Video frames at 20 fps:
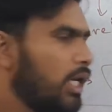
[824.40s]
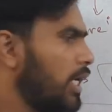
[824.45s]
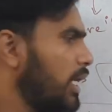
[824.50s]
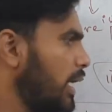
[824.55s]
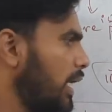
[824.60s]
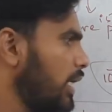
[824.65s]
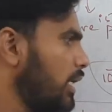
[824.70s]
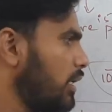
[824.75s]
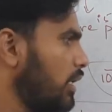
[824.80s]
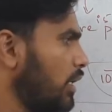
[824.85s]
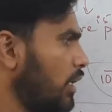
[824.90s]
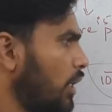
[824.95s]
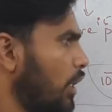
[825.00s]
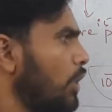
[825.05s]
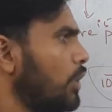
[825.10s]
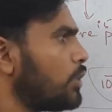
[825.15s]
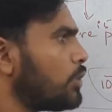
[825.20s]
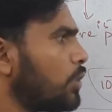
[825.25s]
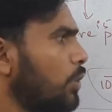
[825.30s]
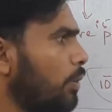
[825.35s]
right.
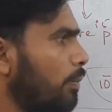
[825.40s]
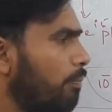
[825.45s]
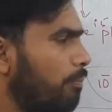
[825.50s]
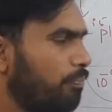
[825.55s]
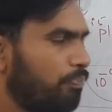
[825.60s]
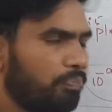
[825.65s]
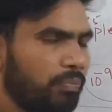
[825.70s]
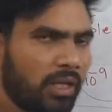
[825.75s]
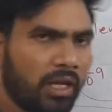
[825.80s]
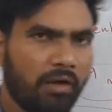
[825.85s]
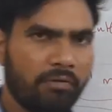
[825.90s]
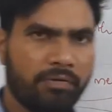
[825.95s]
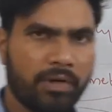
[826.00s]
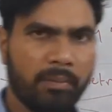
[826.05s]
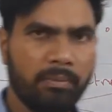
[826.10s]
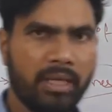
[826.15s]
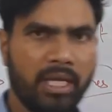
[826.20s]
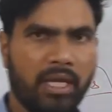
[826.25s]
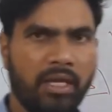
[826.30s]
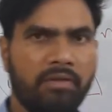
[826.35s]
So
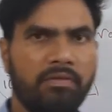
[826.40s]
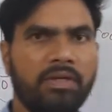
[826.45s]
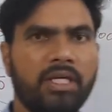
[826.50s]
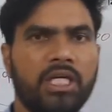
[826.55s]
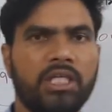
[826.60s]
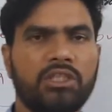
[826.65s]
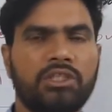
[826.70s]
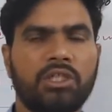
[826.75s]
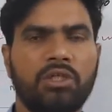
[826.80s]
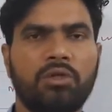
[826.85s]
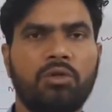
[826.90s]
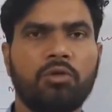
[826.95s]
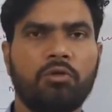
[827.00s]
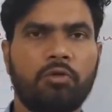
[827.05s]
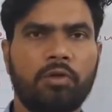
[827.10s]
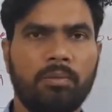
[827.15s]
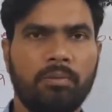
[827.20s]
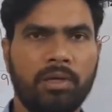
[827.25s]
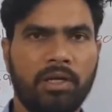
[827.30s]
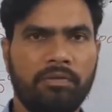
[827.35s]
from aviation to,
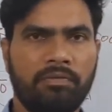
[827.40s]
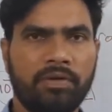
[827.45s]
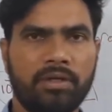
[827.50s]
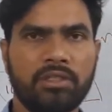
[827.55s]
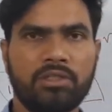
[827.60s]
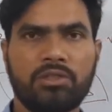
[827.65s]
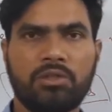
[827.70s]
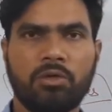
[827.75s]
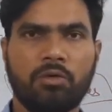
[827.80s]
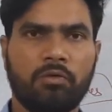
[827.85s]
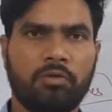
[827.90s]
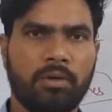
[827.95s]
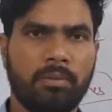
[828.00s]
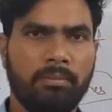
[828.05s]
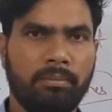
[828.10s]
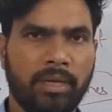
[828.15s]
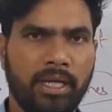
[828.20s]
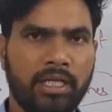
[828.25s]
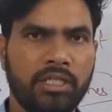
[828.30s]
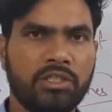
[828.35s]
from defense to,
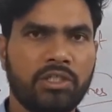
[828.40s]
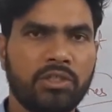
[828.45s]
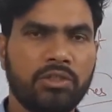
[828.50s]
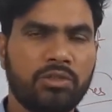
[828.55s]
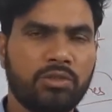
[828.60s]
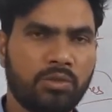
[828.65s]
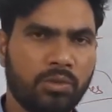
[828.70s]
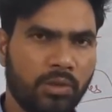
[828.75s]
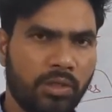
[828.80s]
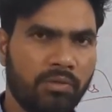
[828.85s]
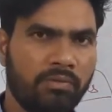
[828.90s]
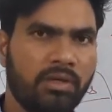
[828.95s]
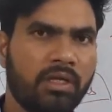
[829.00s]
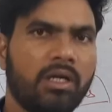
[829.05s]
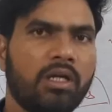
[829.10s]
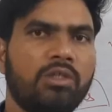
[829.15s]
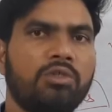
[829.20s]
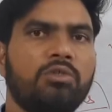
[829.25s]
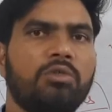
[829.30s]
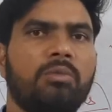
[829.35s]
from medicines to even
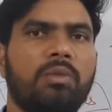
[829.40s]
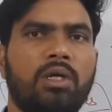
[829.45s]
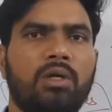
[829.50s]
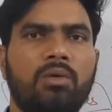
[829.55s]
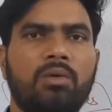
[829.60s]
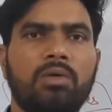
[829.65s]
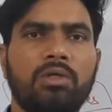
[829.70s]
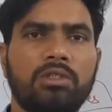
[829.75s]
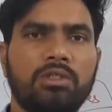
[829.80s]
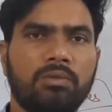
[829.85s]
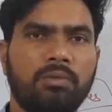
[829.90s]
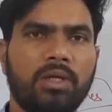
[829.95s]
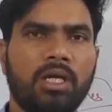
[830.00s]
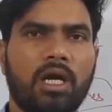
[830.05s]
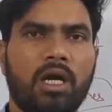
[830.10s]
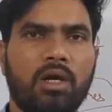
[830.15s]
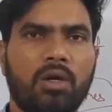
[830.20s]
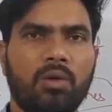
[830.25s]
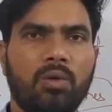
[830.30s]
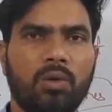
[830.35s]
consumer goods, we
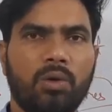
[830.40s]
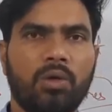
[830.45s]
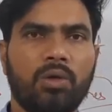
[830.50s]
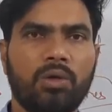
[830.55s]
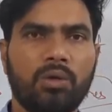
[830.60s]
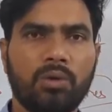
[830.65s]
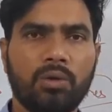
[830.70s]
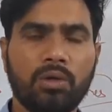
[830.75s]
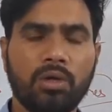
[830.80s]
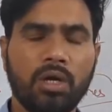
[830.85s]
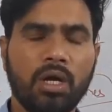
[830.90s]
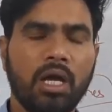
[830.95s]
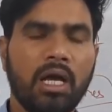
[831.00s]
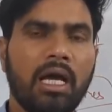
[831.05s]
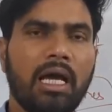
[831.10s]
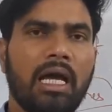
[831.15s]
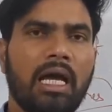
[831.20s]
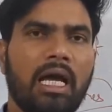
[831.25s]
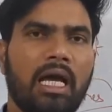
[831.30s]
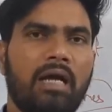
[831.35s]
are going to
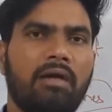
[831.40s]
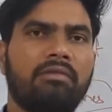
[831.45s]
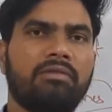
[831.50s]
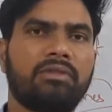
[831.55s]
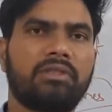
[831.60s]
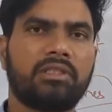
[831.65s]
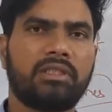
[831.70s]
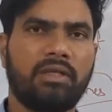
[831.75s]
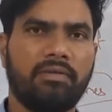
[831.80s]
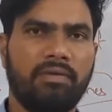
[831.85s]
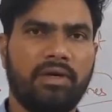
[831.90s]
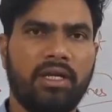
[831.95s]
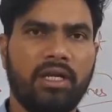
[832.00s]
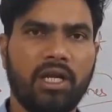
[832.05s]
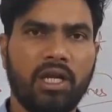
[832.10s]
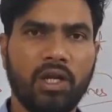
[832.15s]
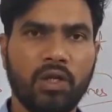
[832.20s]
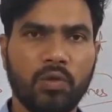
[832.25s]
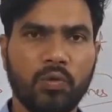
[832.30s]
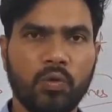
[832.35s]
have
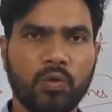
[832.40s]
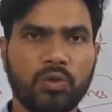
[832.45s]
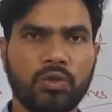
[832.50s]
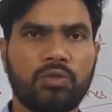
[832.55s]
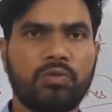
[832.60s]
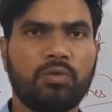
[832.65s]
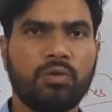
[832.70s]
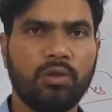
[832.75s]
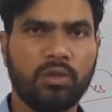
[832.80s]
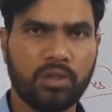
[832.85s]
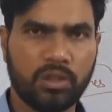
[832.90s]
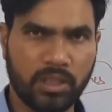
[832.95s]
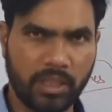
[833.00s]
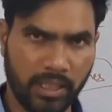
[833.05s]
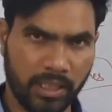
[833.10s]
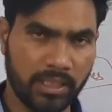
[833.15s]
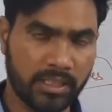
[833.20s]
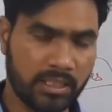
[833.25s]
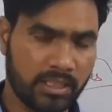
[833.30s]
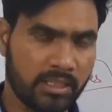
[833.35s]
several useful
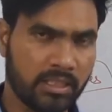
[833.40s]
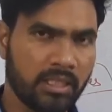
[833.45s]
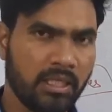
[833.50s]
things